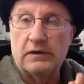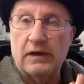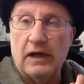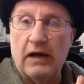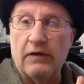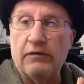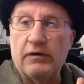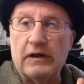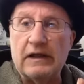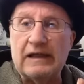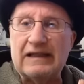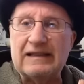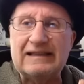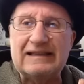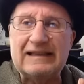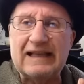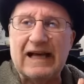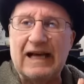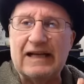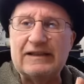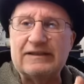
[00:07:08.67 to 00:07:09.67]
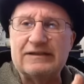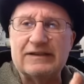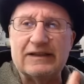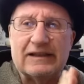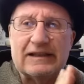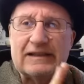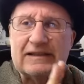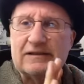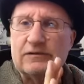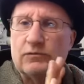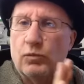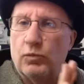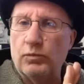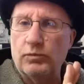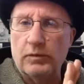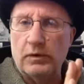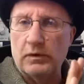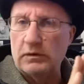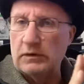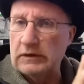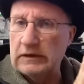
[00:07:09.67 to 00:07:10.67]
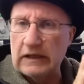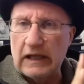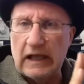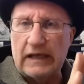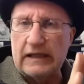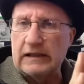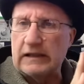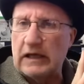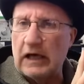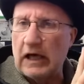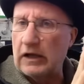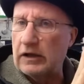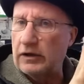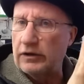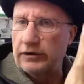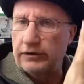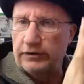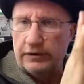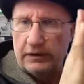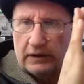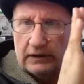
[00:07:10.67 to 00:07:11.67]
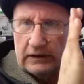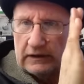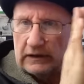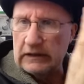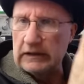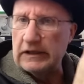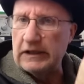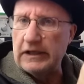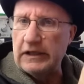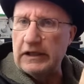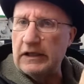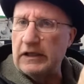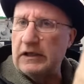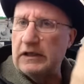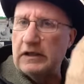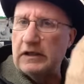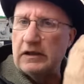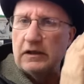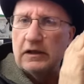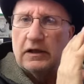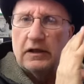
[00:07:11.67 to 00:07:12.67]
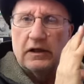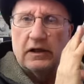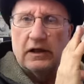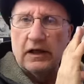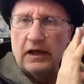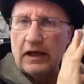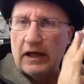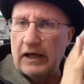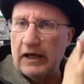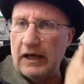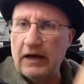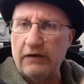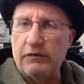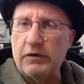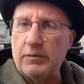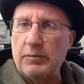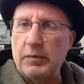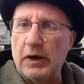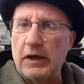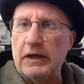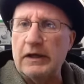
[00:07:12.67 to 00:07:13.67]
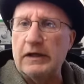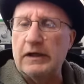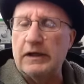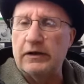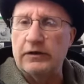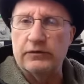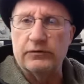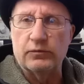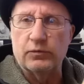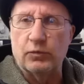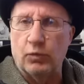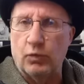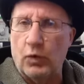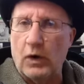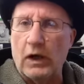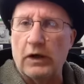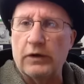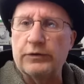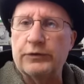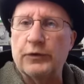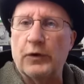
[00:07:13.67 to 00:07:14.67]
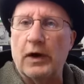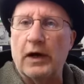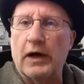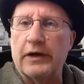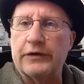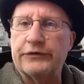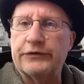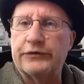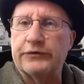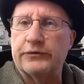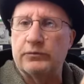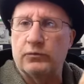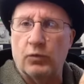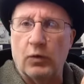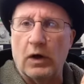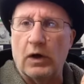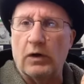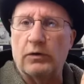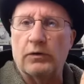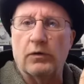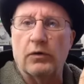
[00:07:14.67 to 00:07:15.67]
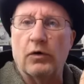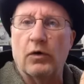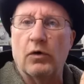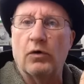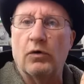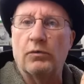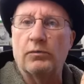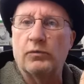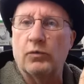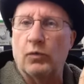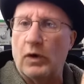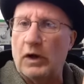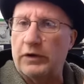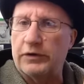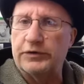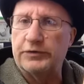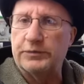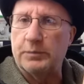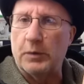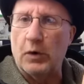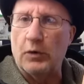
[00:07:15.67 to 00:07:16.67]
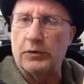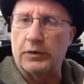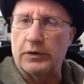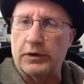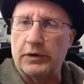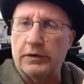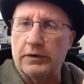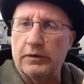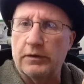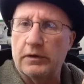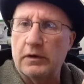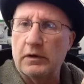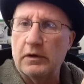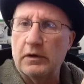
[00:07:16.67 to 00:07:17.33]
Everything is nice and light-colored and clean. And everybody is well-dressed, well-groomed, well-spoken.